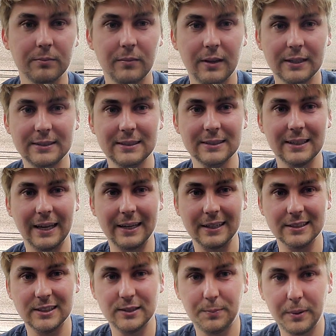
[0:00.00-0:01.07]
This is like a
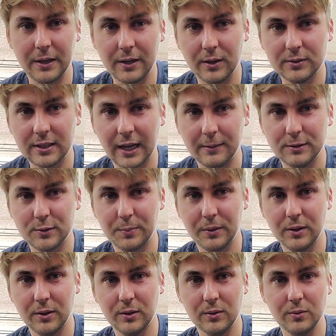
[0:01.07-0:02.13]
Spino type
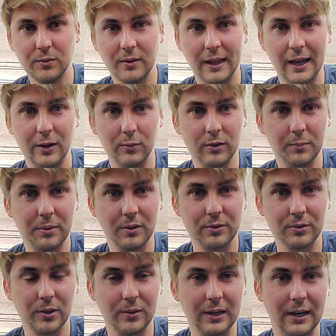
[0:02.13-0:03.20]
spoon that we've been
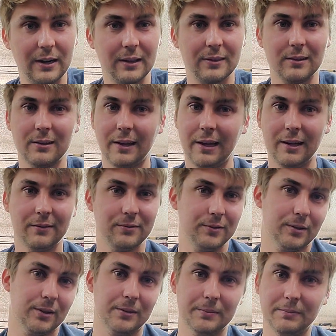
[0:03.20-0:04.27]
throwing out at the lake
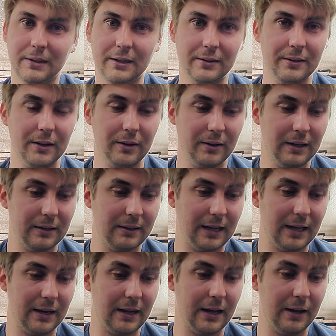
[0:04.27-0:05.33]
for, I don't know, I
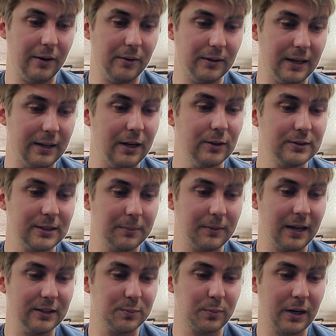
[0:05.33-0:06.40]
don't know. I know some
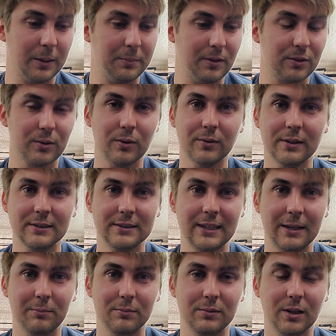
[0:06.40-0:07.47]
guys probably been throwing the
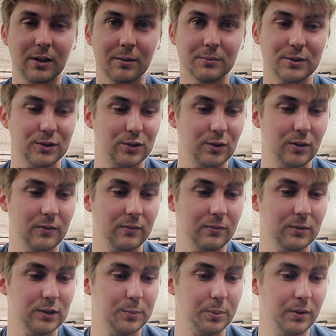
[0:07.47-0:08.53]
same darn
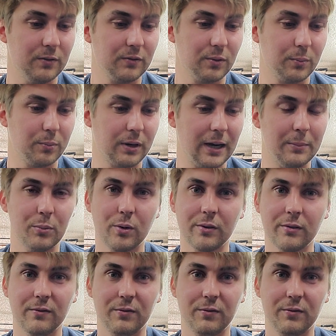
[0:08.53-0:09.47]
spoon for probably more than